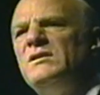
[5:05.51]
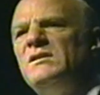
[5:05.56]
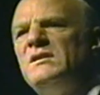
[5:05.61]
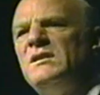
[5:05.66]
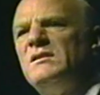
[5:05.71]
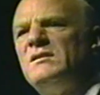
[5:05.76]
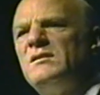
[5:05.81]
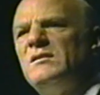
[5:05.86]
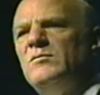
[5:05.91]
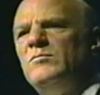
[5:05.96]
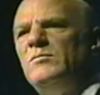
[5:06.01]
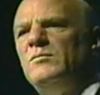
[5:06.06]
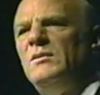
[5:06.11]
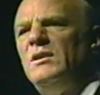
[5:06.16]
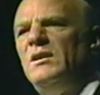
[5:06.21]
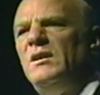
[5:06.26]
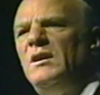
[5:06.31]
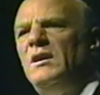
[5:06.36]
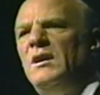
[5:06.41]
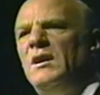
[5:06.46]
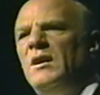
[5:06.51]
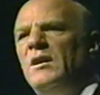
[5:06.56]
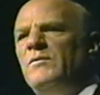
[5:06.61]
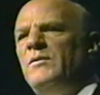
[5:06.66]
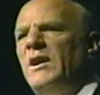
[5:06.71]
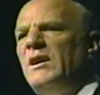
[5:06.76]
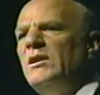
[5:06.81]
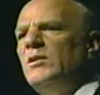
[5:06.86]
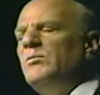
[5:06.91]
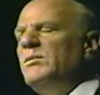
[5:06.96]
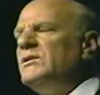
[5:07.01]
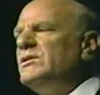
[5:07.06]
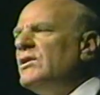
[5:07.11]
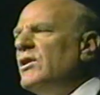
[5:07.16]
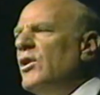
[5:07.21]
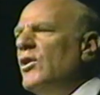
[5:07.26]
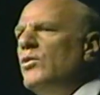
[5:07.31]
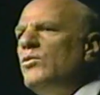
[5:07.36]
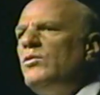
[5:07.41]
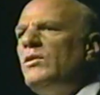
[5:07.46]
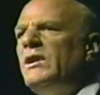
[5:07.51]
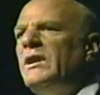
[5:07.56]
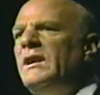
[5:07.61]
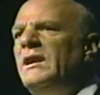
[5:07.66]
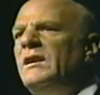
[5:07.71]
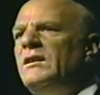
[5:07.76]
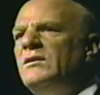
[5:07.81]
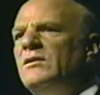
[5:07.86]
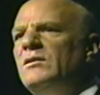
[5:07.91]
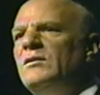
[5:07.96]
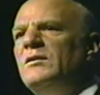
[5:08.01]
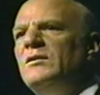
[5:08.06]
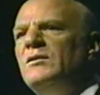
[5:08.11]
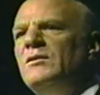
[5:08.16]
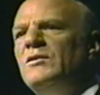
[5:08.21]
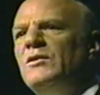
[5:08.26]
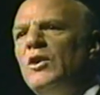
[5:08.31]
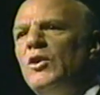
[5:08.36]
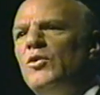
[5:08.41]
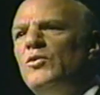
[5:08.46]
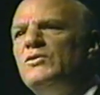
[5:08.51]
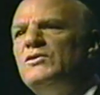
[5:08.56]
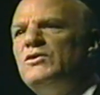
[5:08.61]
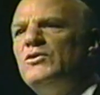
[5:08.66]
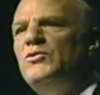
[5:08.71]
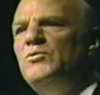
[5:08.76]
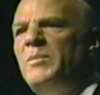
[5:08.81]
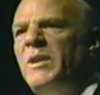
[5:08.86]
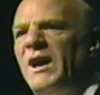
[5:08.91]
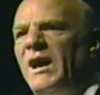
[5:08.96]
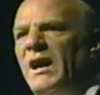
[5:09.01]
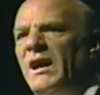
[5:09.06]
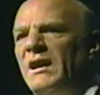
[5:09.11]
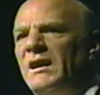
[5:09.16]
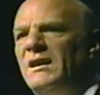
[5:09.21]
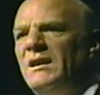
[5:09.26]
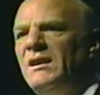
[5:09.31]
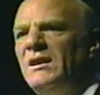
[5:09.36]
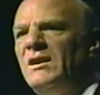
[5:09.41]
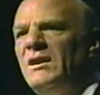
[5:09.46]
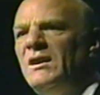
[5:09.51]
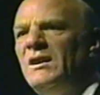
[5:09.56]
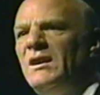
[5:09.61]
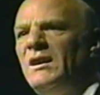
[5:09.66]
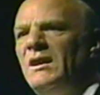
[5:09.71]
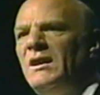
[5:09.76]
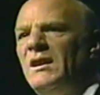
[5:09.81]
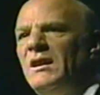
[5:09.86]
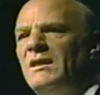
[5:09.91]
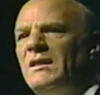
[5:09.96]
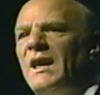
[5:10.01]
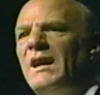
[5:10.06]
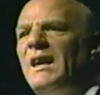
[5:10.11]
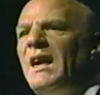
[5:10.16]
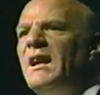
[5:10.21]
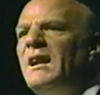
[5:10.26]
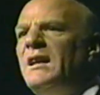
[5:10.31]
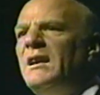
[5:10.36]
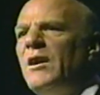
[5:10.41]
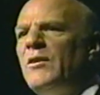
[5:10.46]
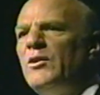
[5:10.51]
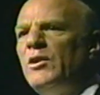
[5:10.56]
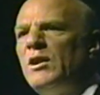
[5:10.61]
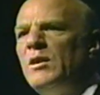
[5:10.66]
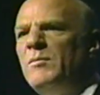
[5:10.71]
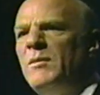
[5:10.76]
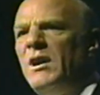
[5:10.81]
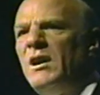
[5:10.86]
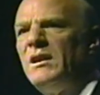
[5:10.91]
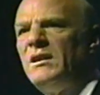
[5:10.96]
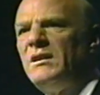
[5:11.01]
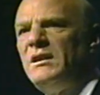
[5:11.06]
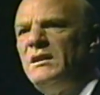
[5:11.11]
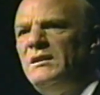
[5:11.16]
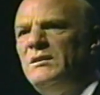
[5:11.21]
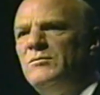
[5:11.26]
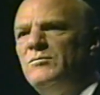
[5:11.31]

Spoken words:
system available to only those who pay, like any other commodity.